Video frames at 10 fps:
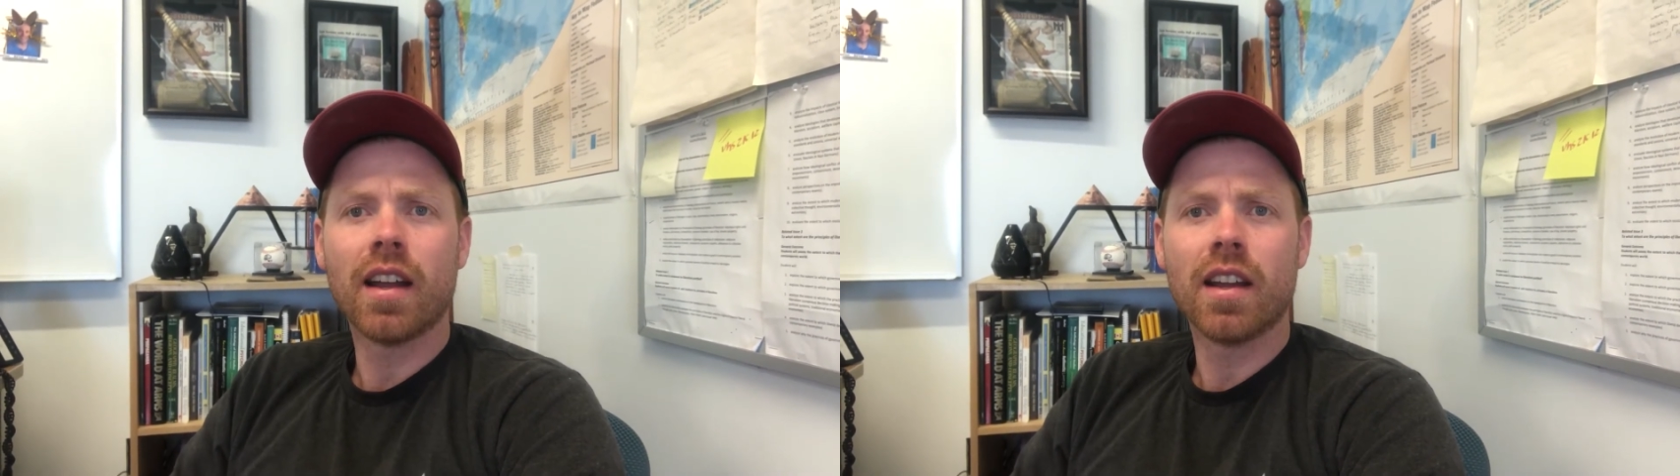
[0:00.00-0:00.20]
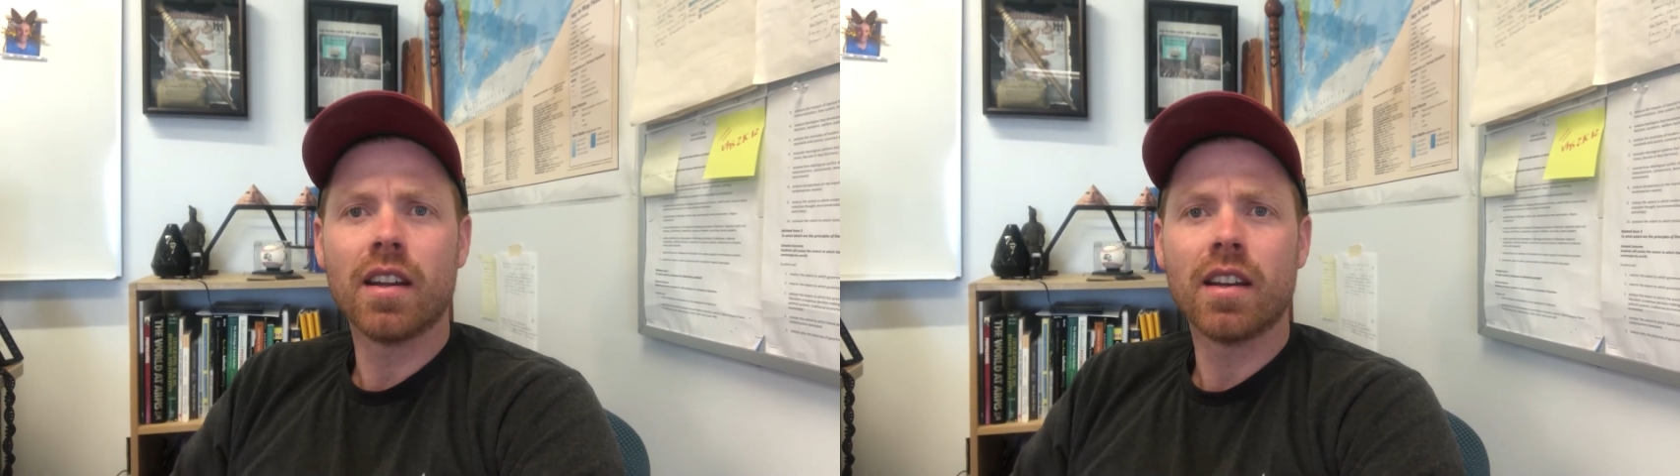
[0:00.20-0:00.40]

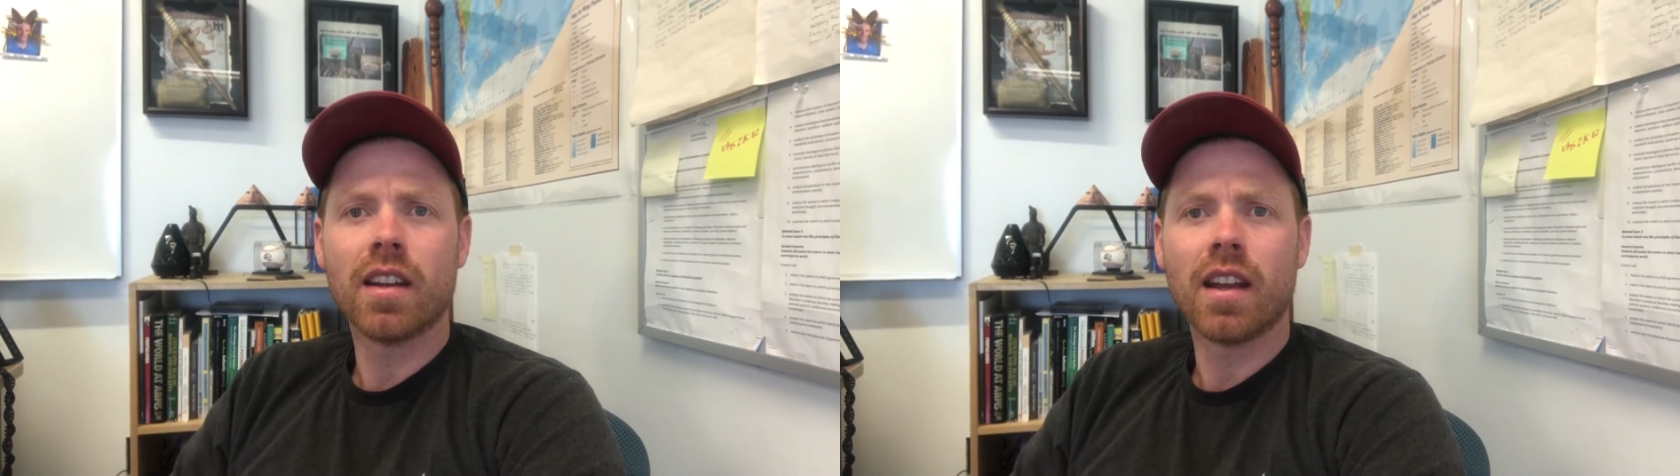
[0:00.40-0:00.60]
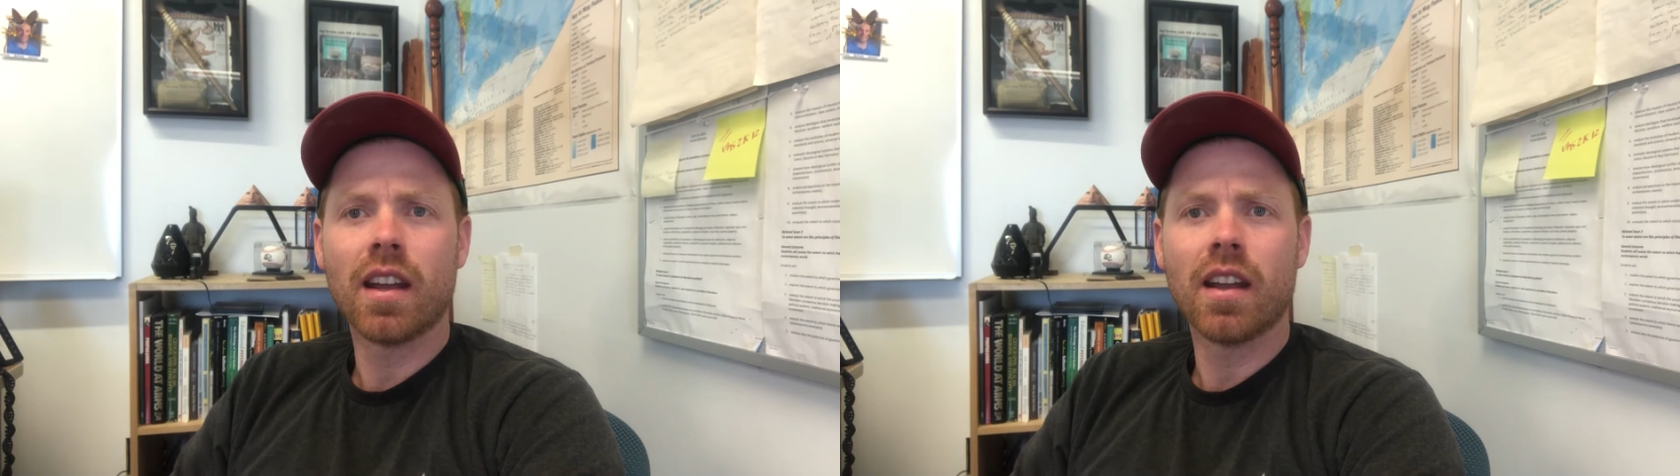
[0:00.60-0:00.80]
in,
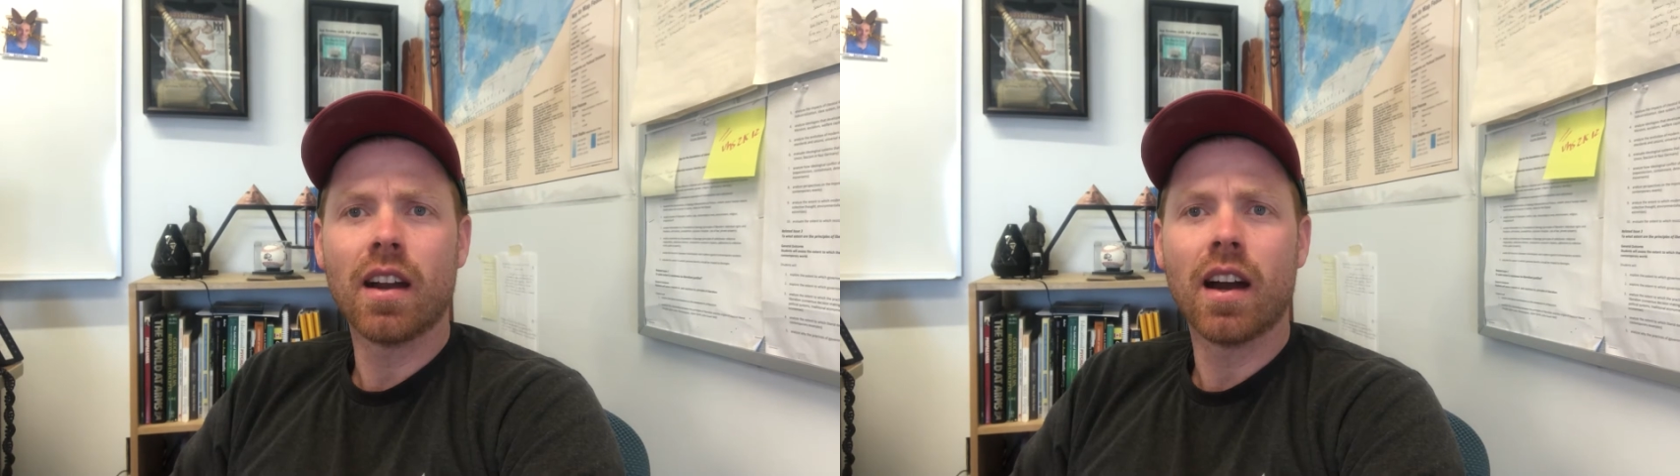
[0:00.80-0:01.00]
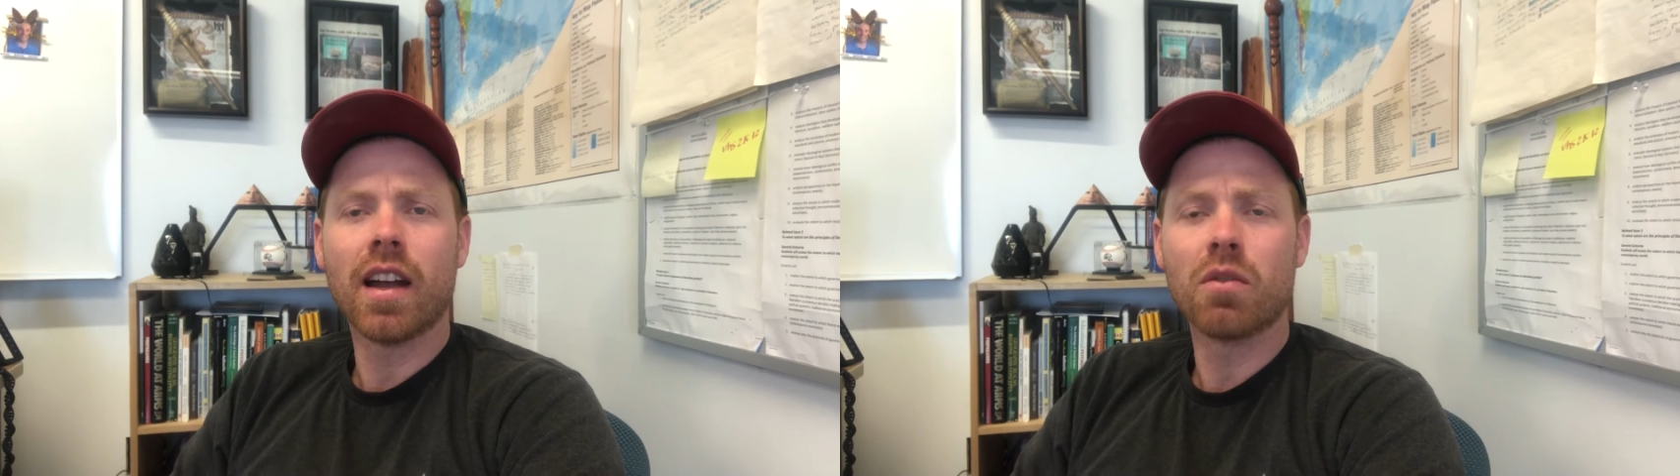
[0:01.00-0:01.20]

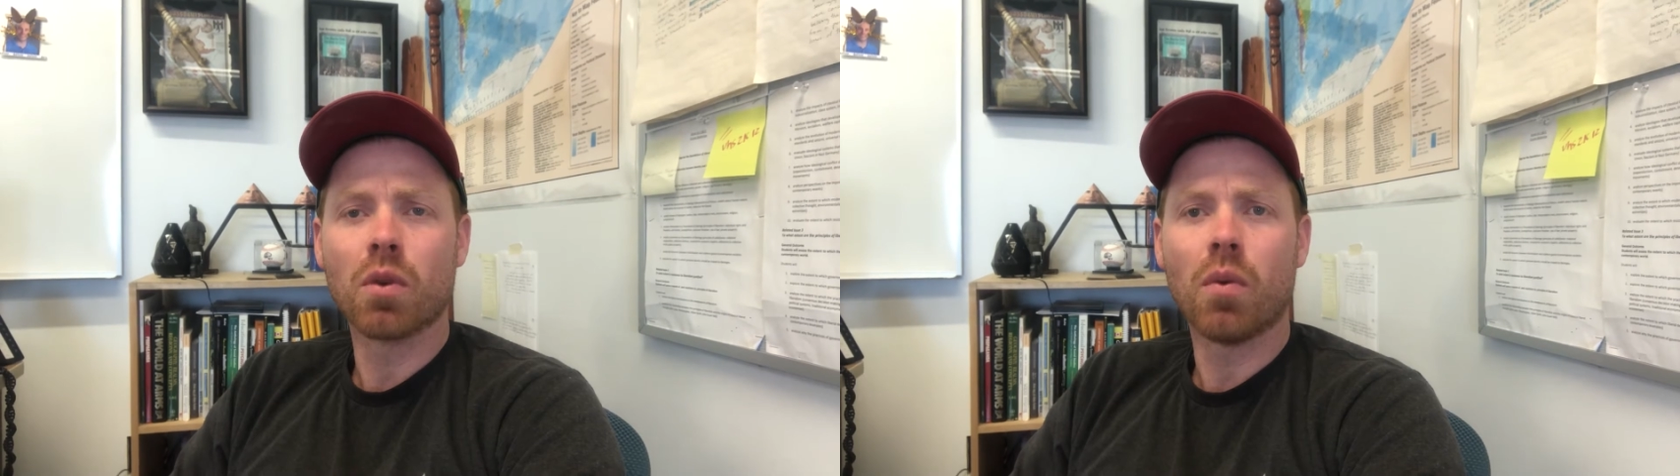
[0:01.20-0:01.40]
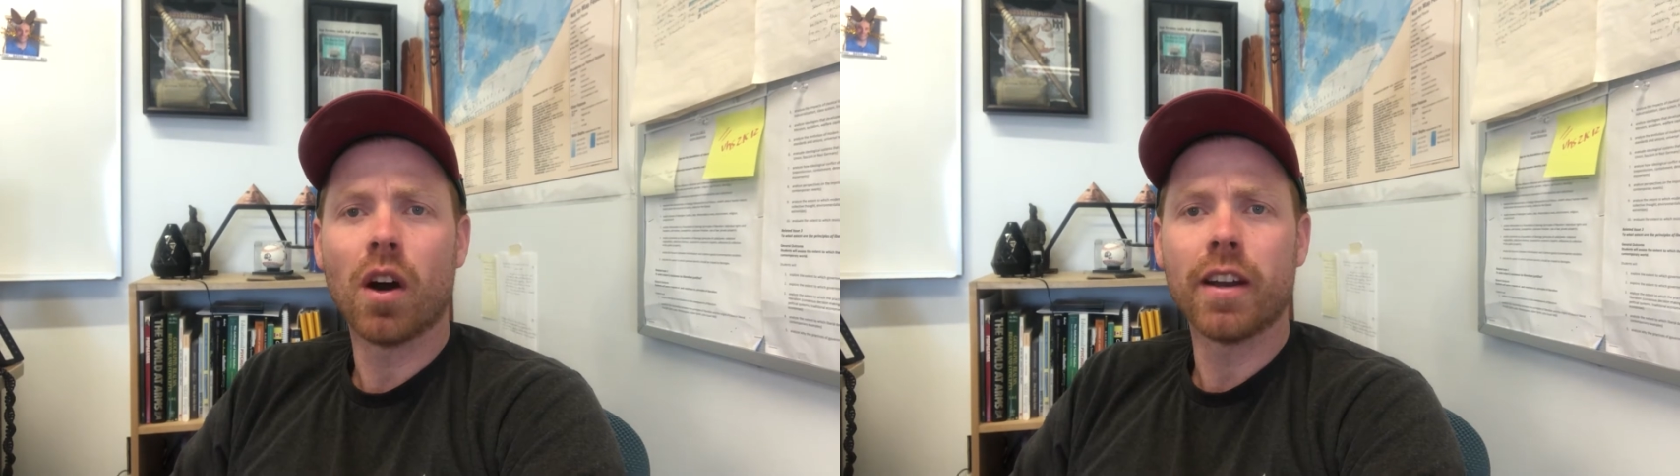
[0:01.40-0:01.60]
uh, in
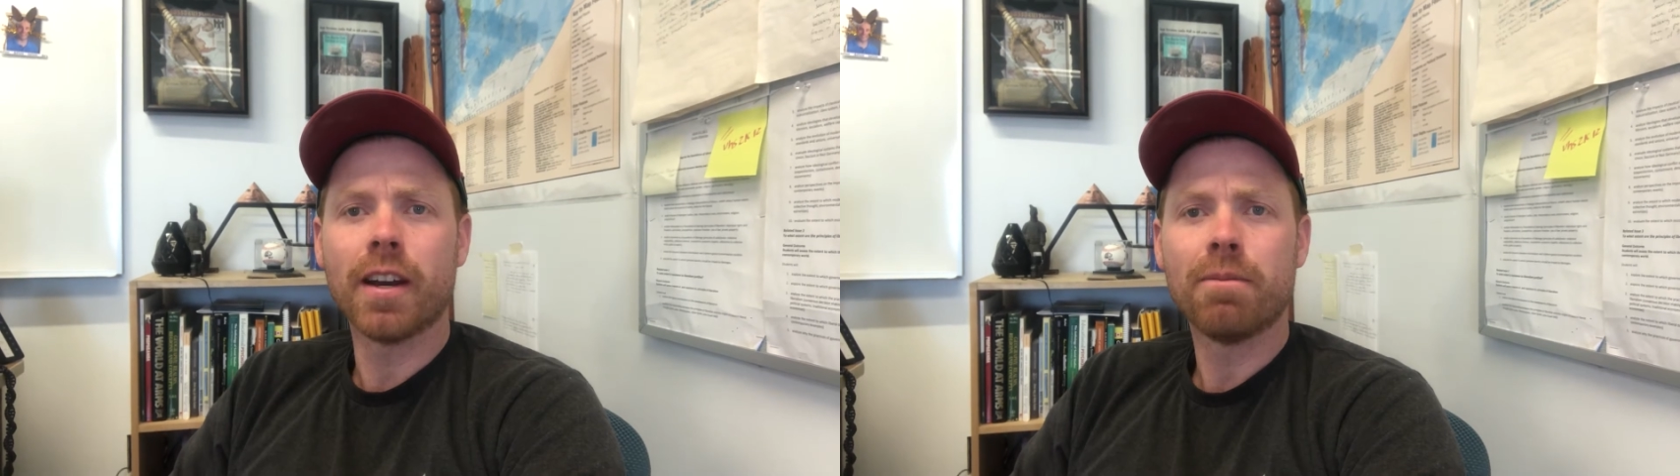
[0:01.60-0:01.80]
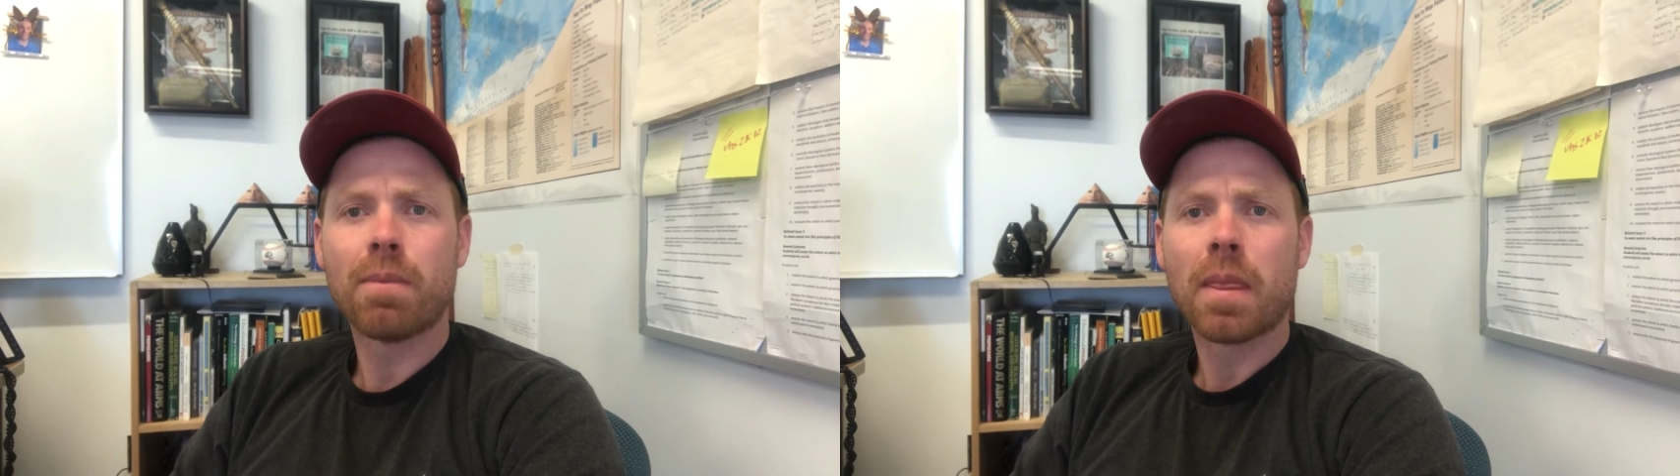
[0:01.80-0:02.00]
Rwanda.